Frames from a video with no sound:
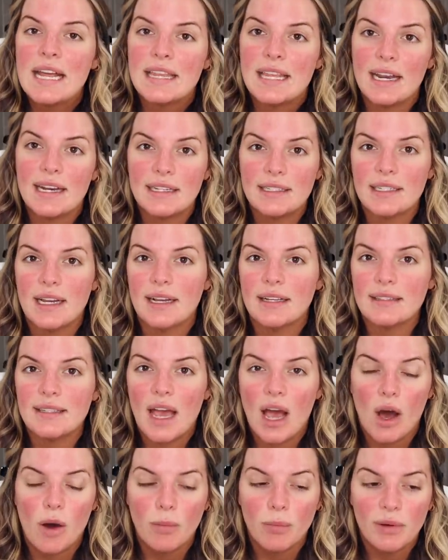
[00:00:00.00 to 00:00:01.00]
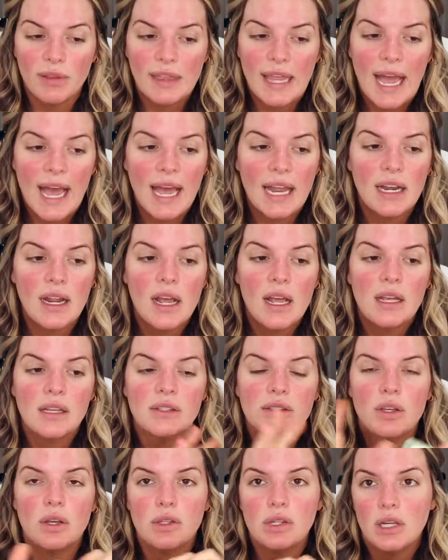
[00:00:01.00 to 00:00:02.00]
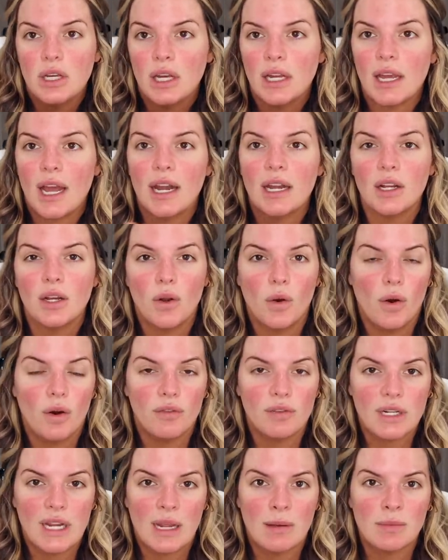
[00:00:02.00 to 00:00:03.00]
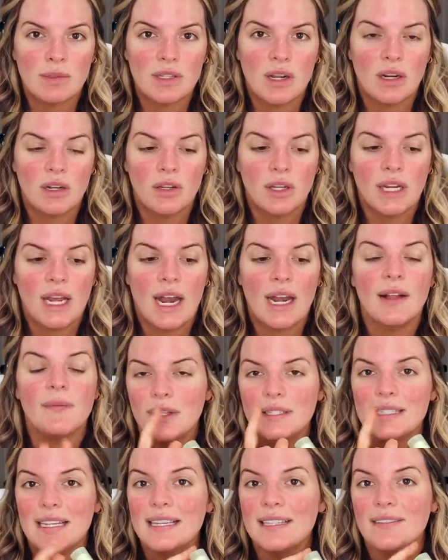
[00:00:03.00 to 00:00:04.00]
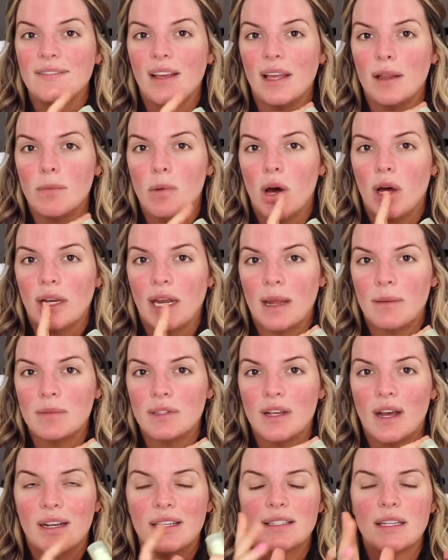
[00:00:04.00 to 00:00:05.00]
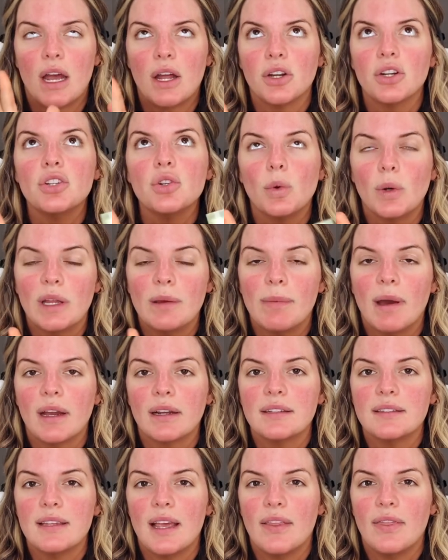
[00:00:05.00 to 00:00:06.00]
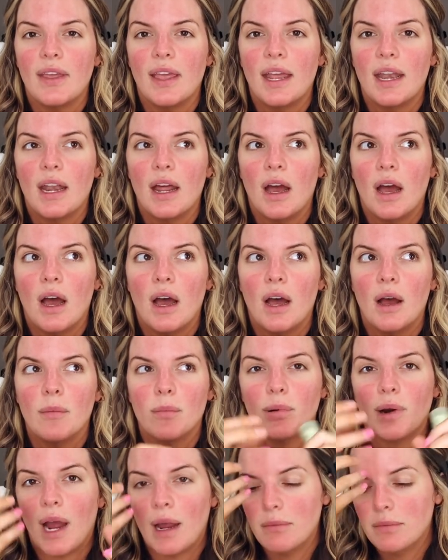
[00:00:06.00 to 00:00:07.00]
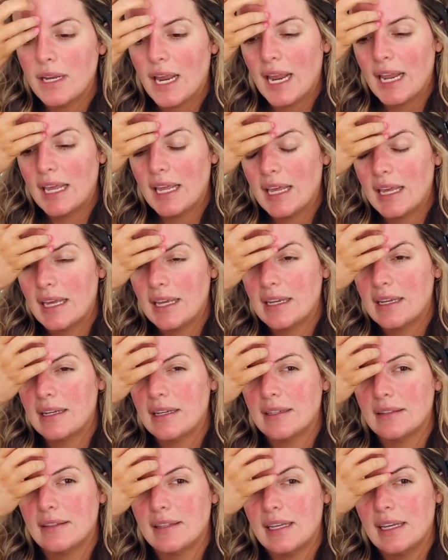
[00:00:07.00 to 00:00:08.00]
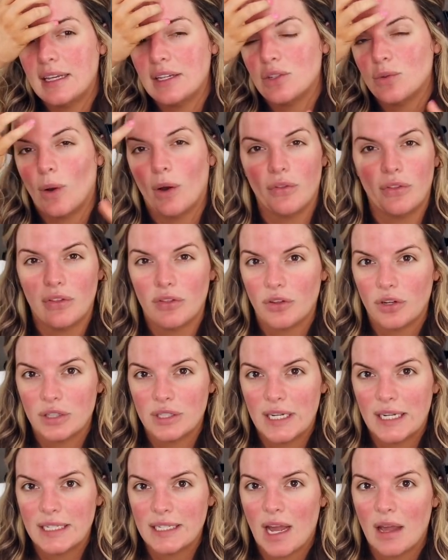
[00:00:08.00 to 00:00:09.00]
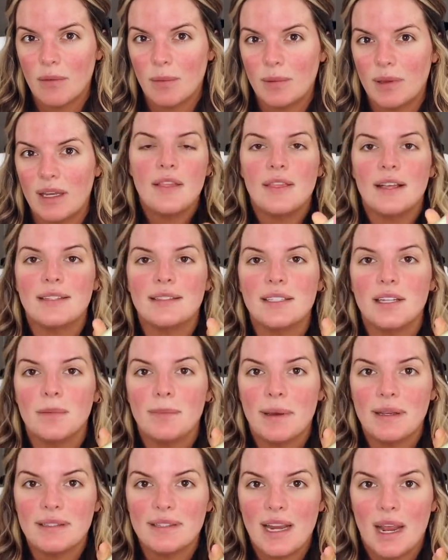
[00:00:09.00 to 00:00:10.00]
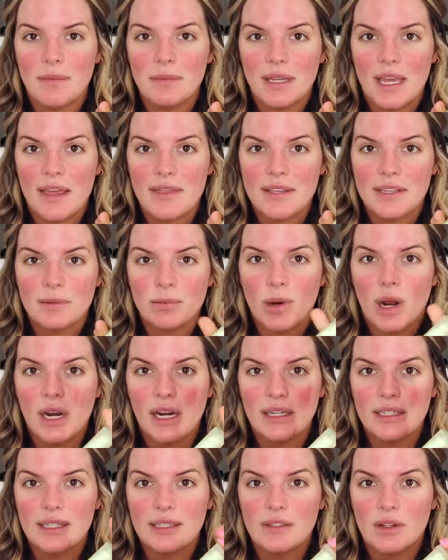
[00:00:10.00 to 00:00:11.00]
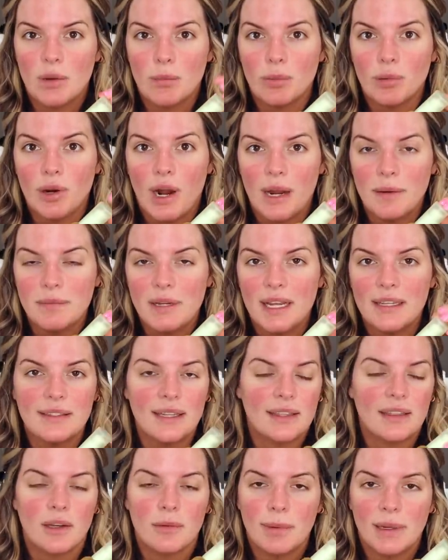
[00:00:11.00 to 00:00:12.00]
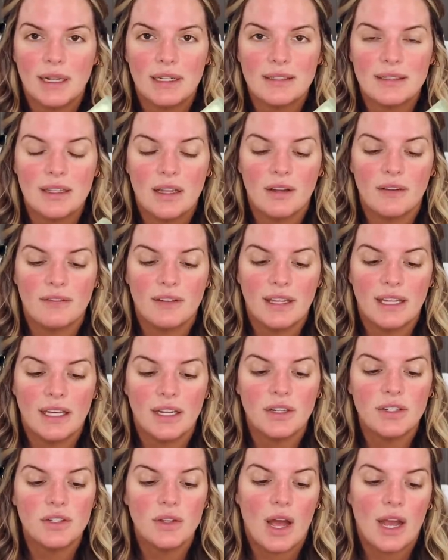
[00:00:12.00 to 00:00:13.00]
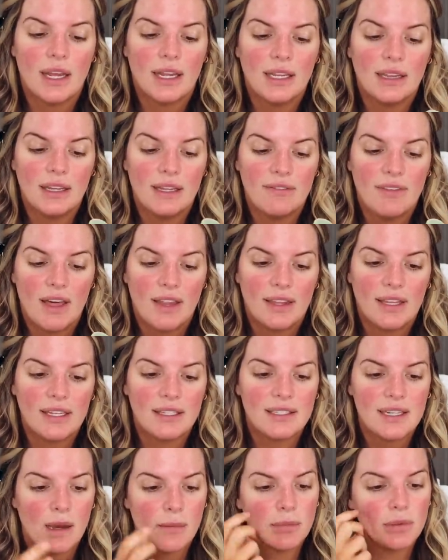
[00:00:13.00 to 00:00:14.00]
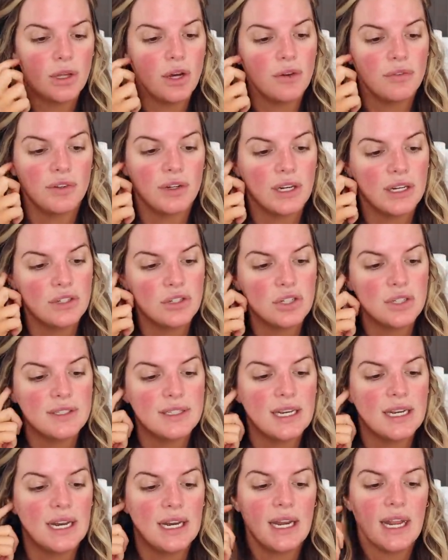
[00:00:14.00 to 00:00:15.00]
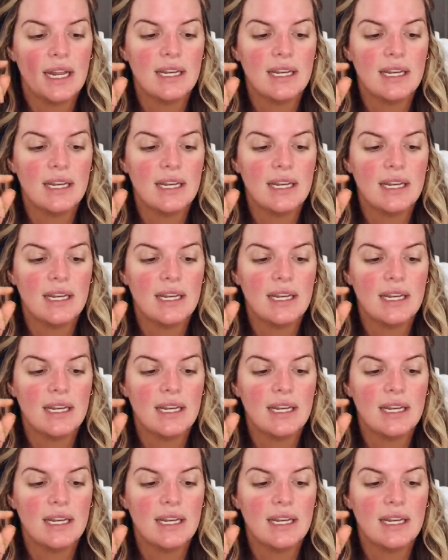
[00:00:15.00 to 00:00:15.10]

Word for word: that it does help with that. So you can kind of go over to Amazon and look at it. This is available on Amazon. It's under 20 bucks and then um, Prime Day is the 12th and 13th, I believe. That's their best time to get this product is on Prime Day. It's like their biggest sale of the year. So I can leave that link down below if you're interested in